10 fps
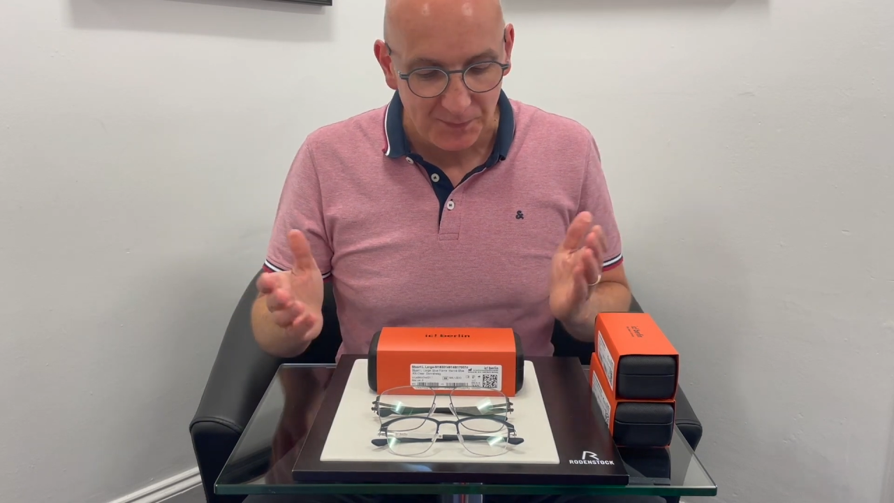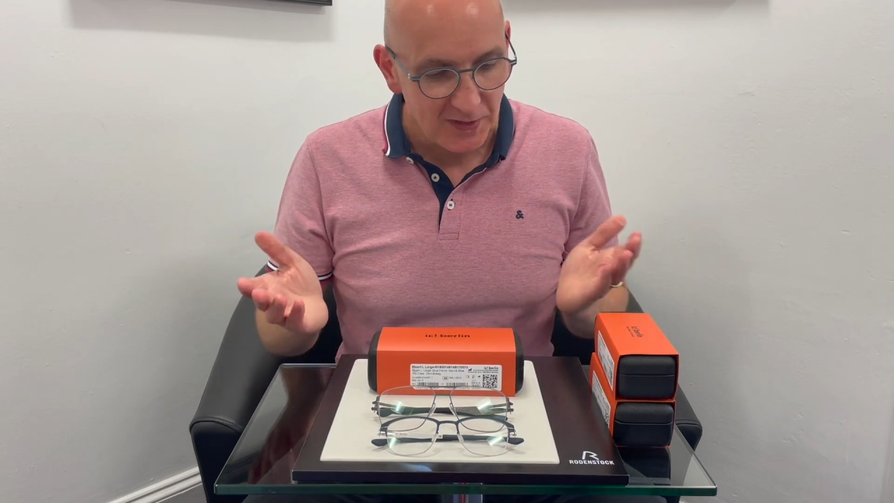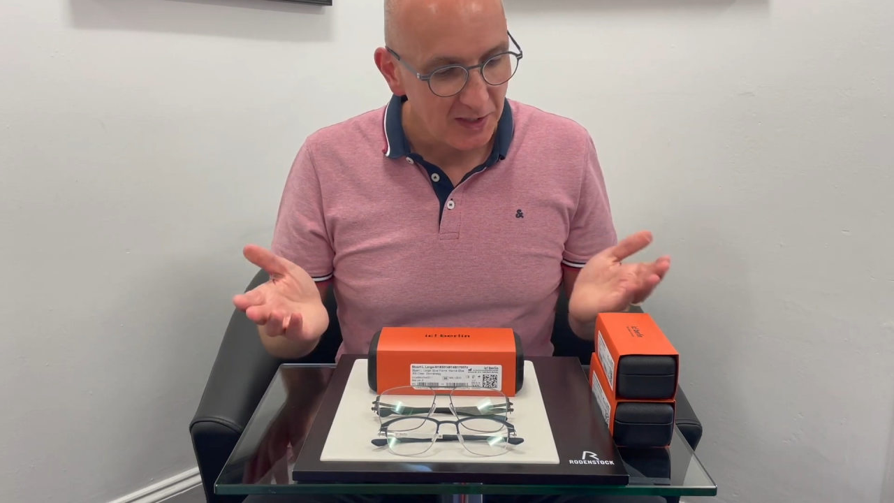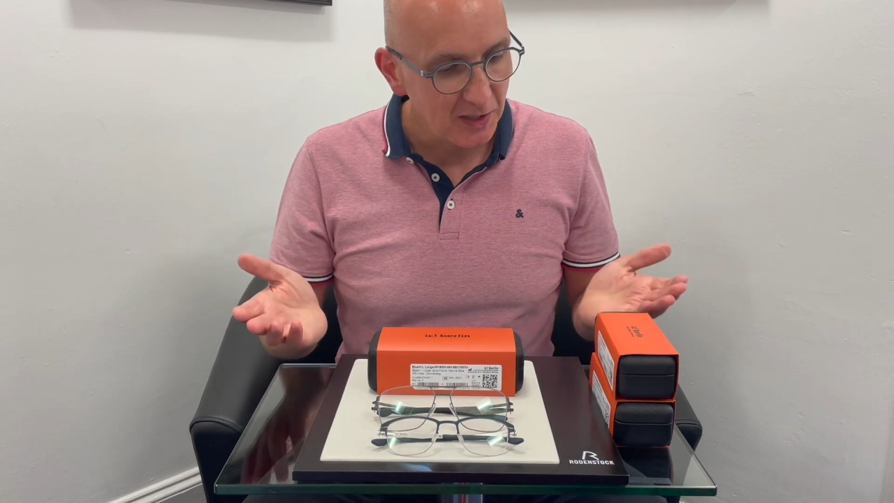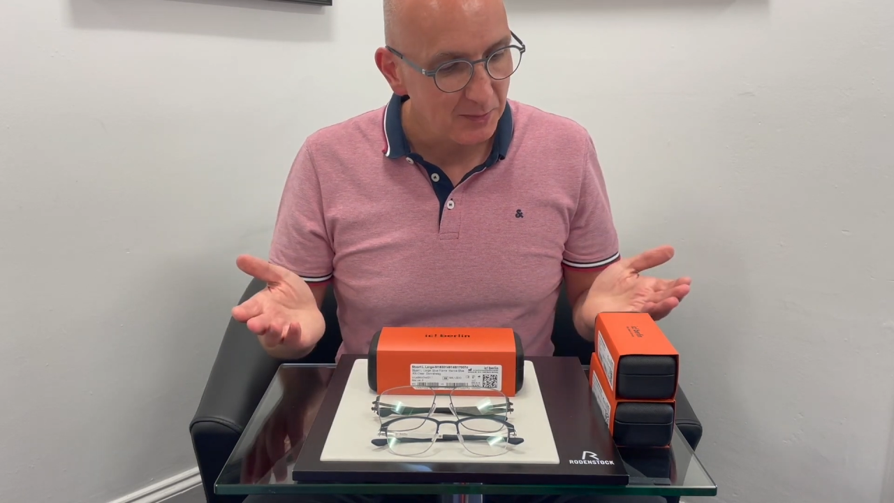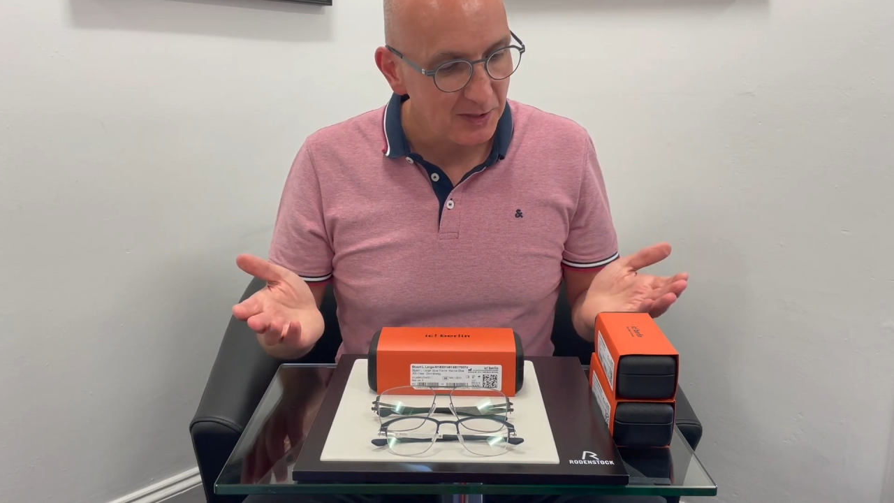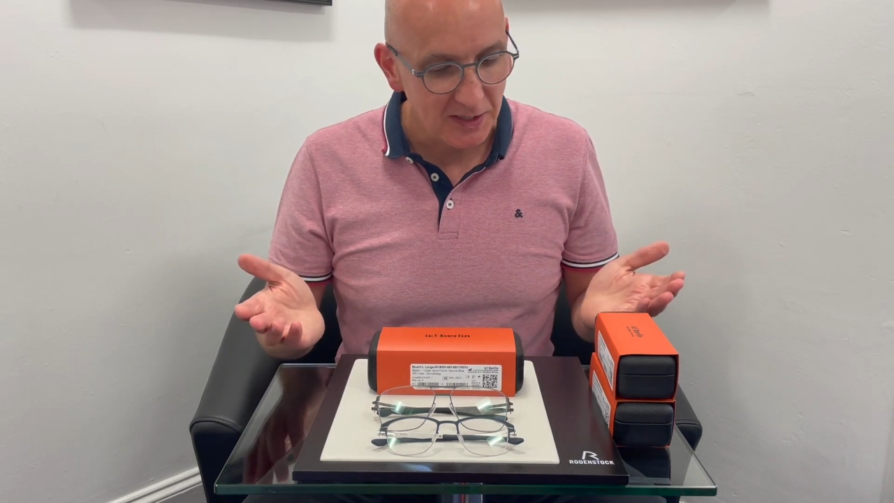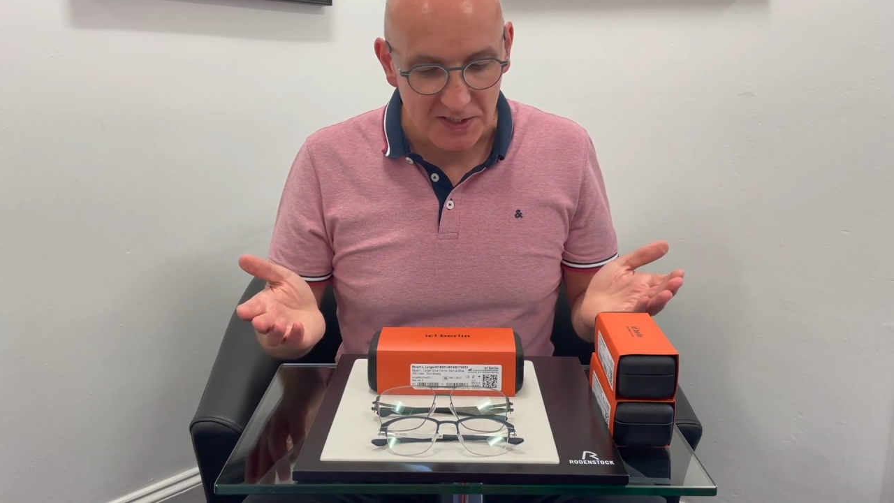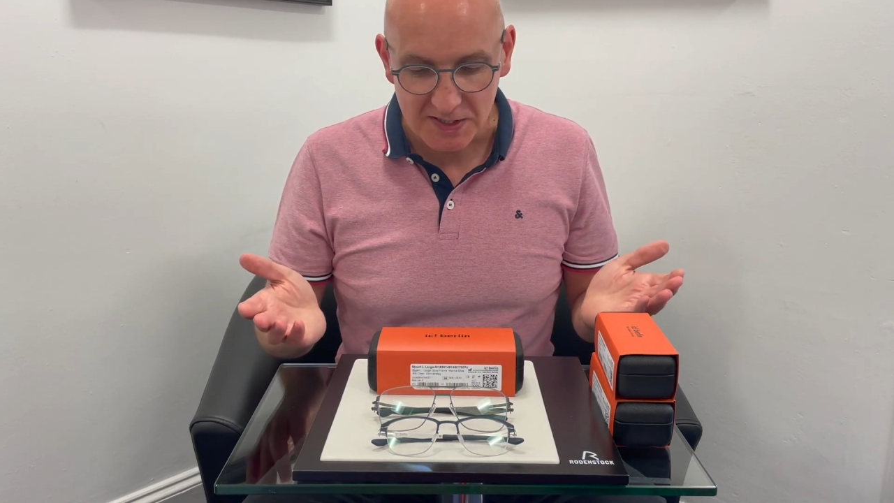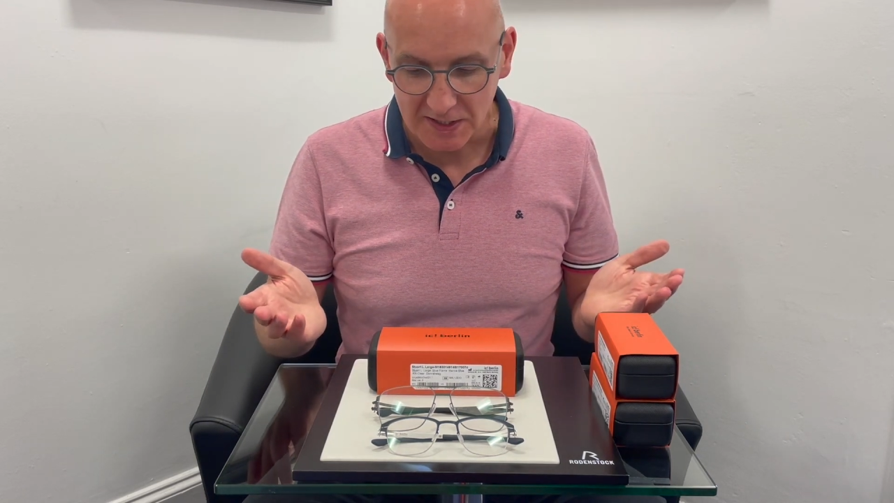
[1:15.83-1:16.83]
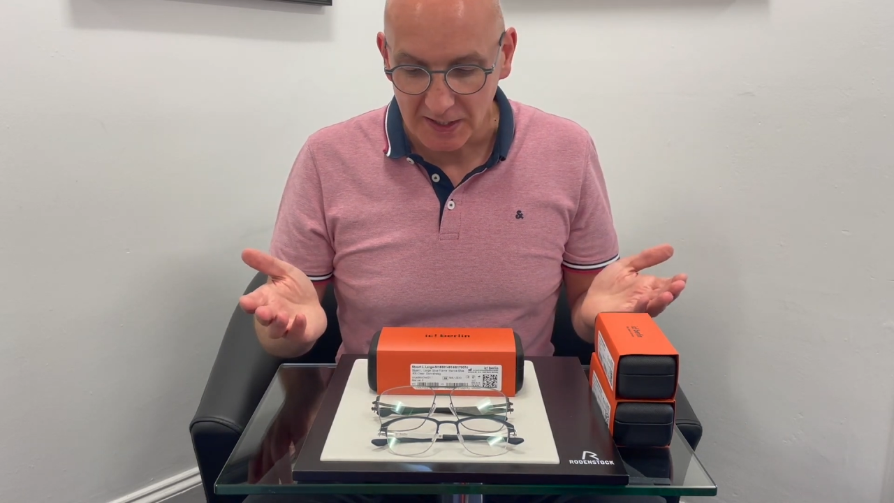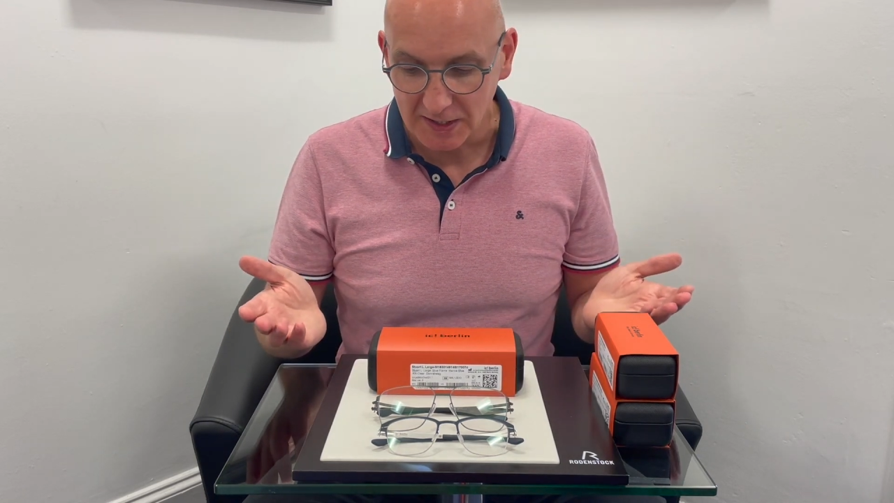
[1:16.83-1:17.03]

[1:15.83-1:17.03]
They come in this